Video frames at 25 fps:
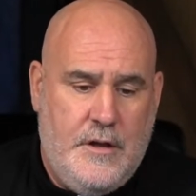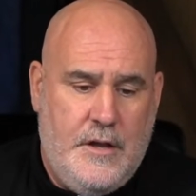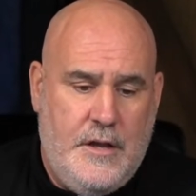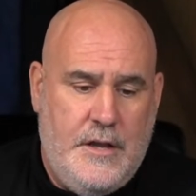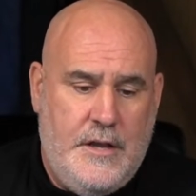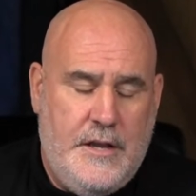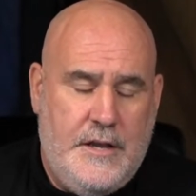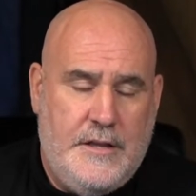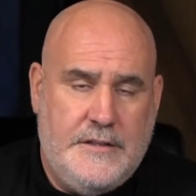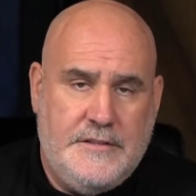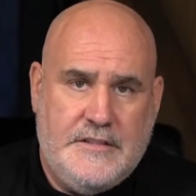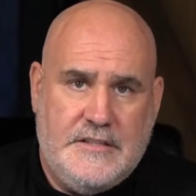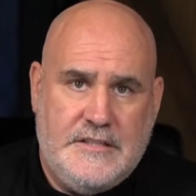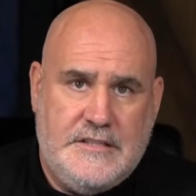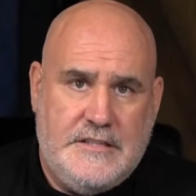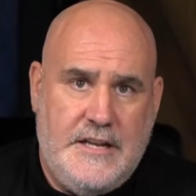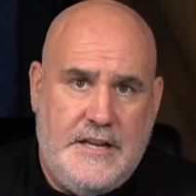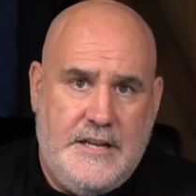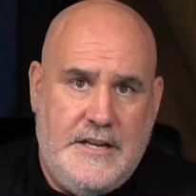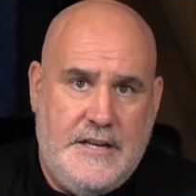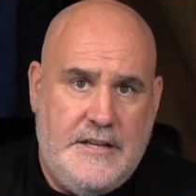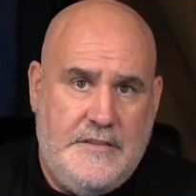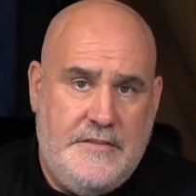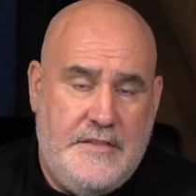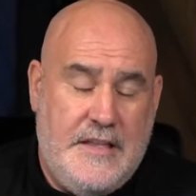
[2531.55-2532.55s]
and
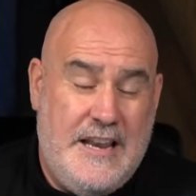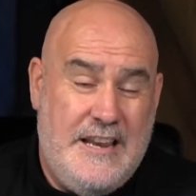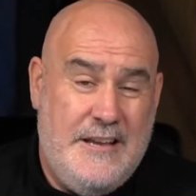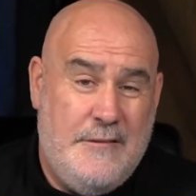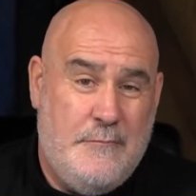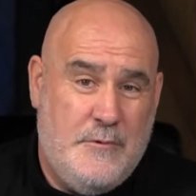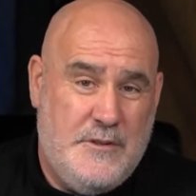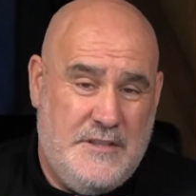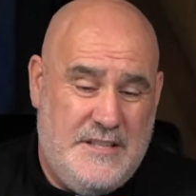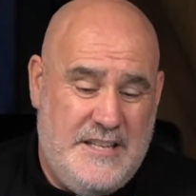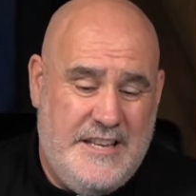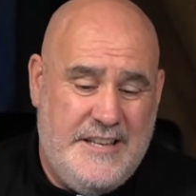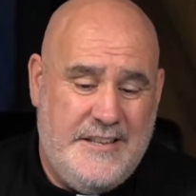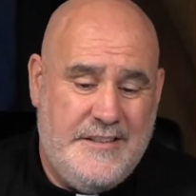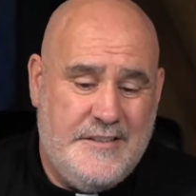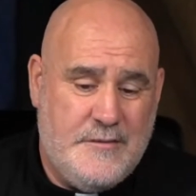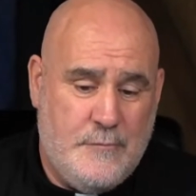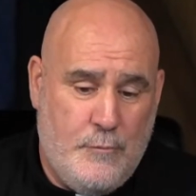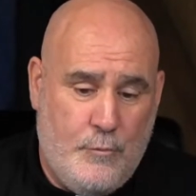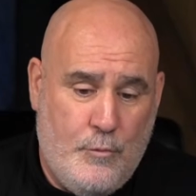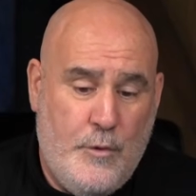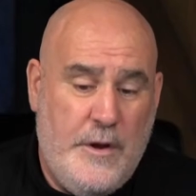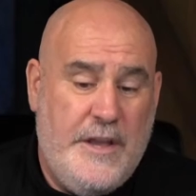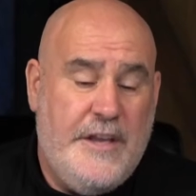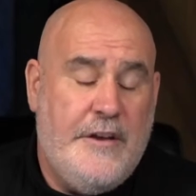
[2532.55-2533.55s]
stated that it was his
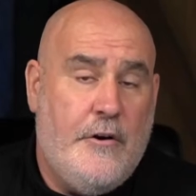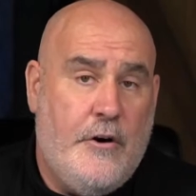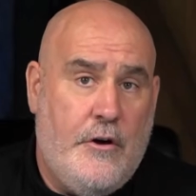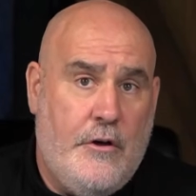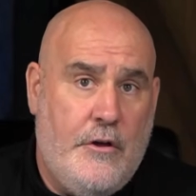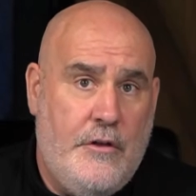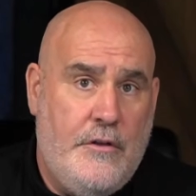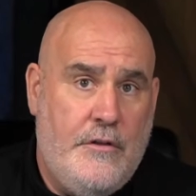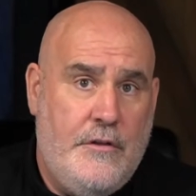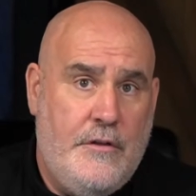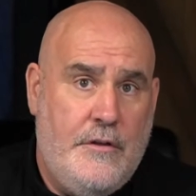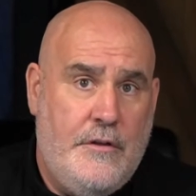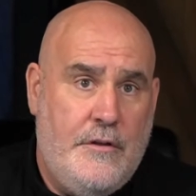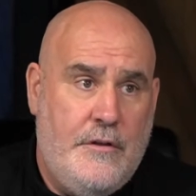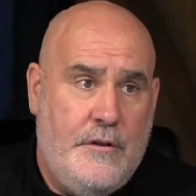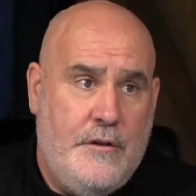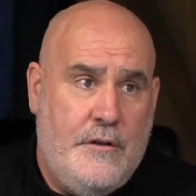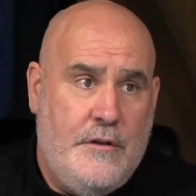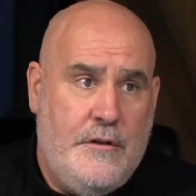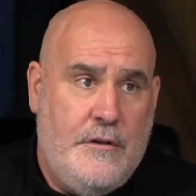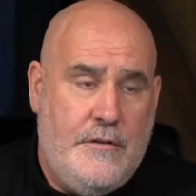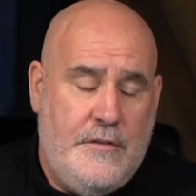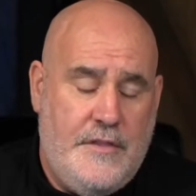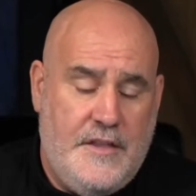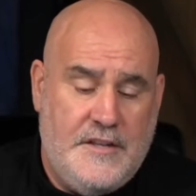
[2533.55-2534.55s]
will
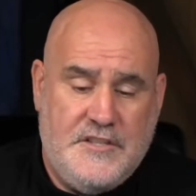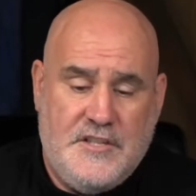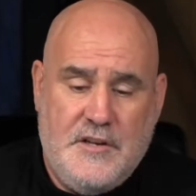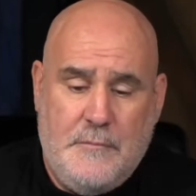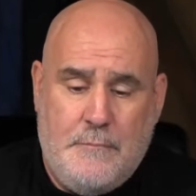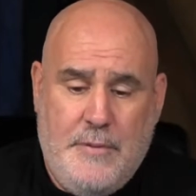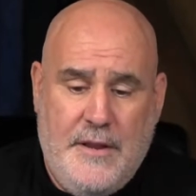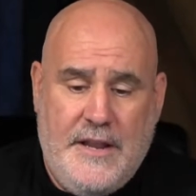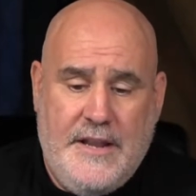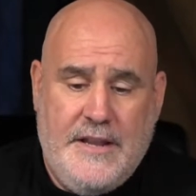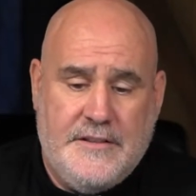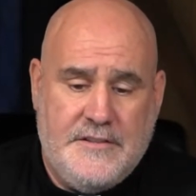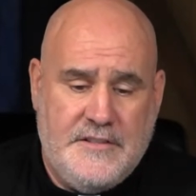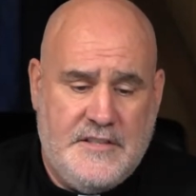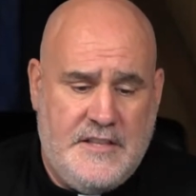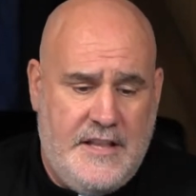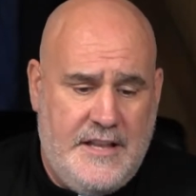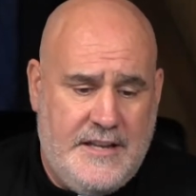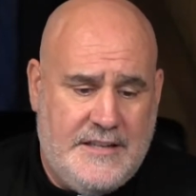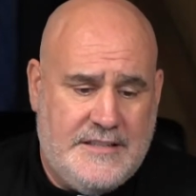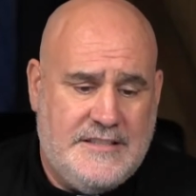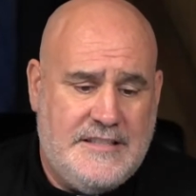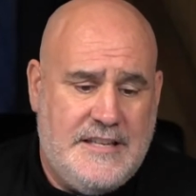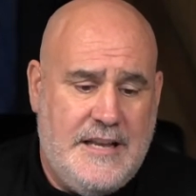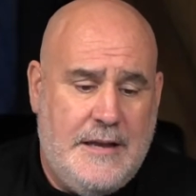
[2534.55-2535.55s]
that Japan
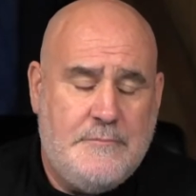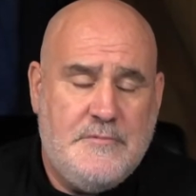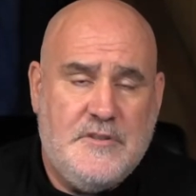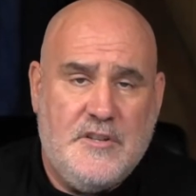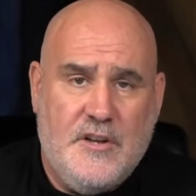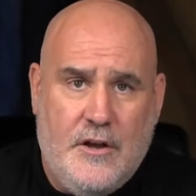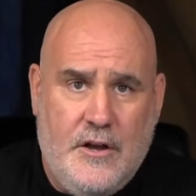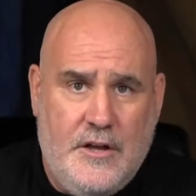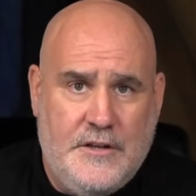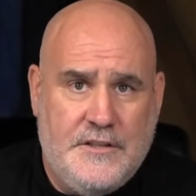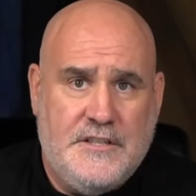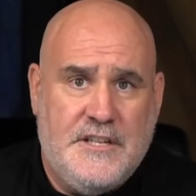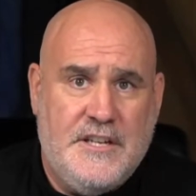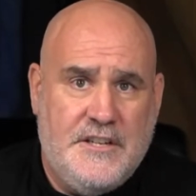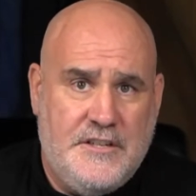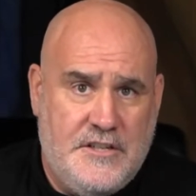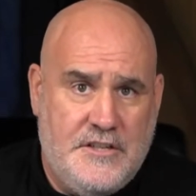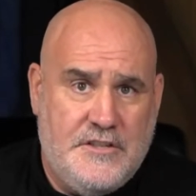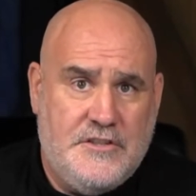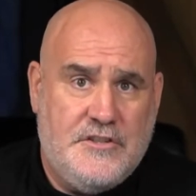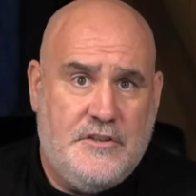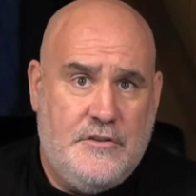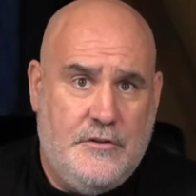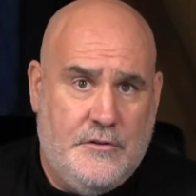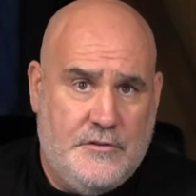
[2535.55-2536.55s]
accept
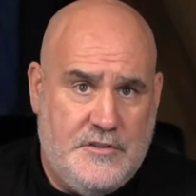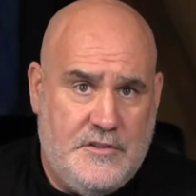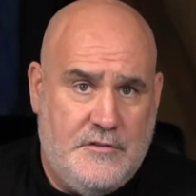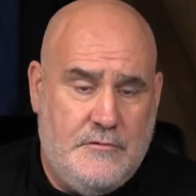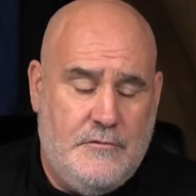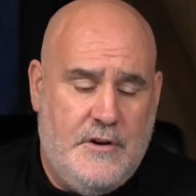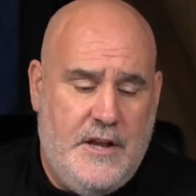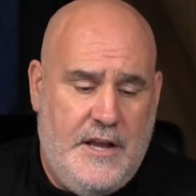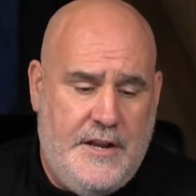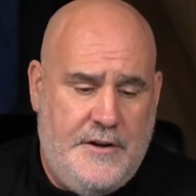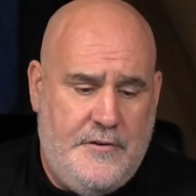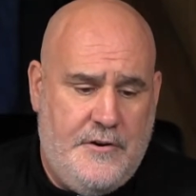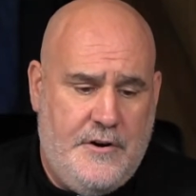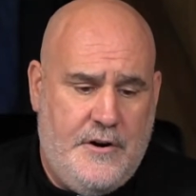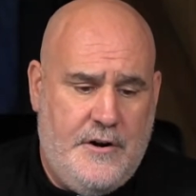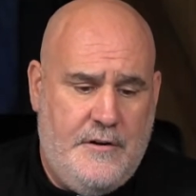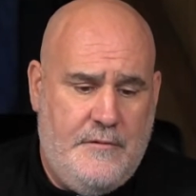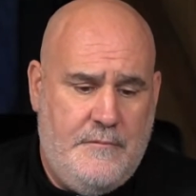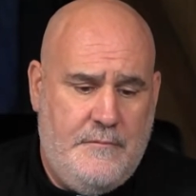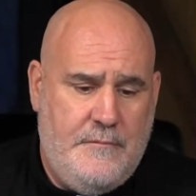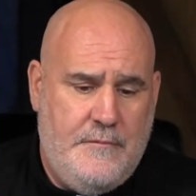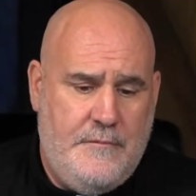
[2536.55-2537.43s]
unconditional surrender.